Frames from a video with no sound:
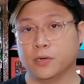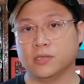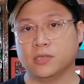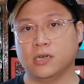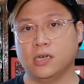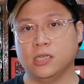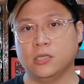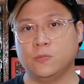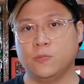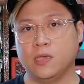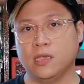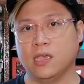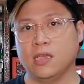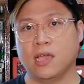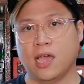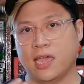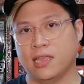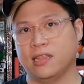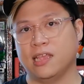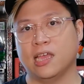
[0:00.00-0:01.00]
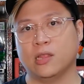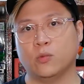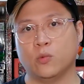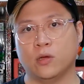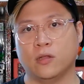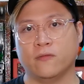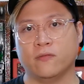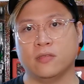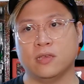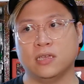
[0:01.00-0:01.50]
personally speaking, I'd get
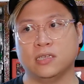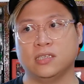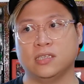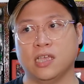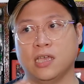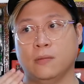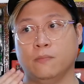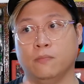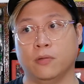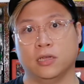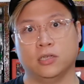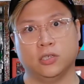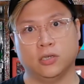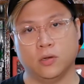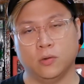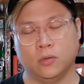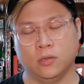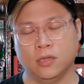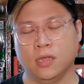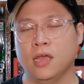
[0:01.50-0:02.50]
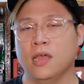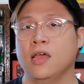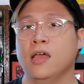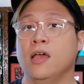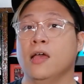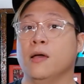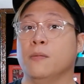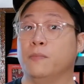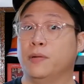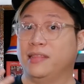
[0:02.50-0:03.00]
one of this in blush gold.
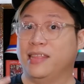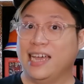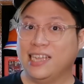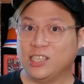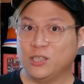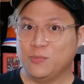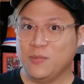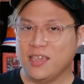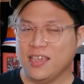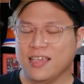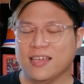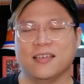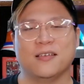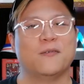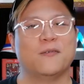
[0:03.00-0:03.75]
But that's me.